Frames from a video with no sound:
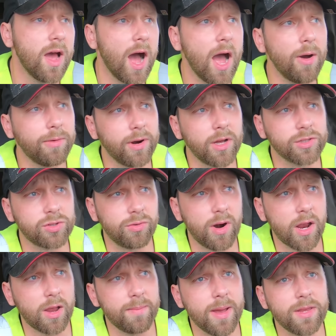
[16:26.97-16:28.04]
I would also
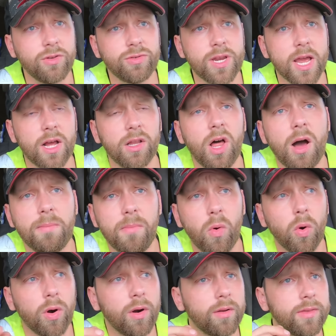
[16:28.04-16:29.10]
recommend you take a lot
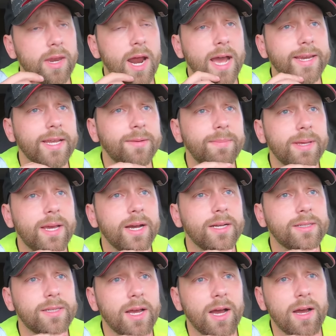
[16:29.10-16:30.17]
more than I did,
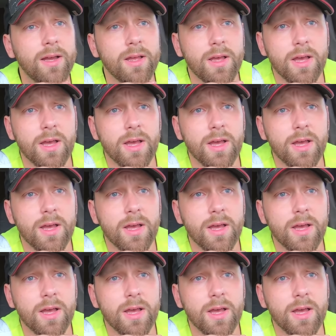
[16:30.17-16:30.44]
because uh,